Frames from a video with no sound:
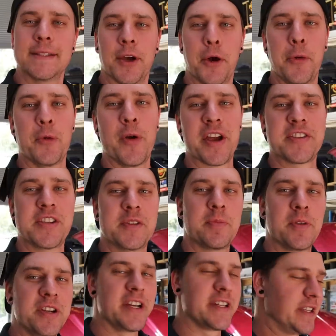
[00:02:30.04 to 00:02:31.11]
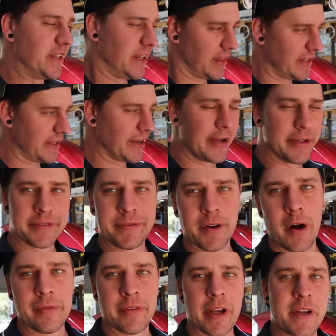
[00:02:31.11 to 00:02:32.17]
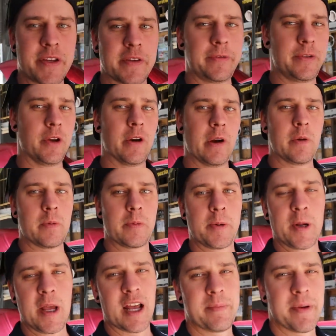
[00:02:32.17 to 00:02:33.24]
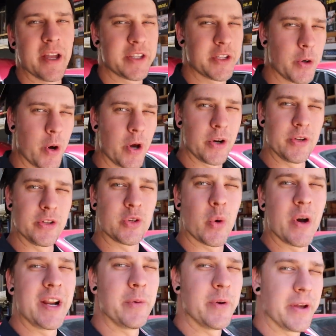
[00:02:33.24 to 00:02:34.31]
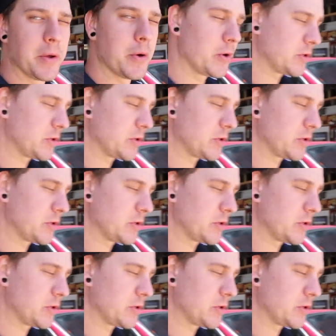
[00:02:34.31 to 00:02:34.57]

So Rex has predicted that the old 5 litres of Fury will put out about 220 wheel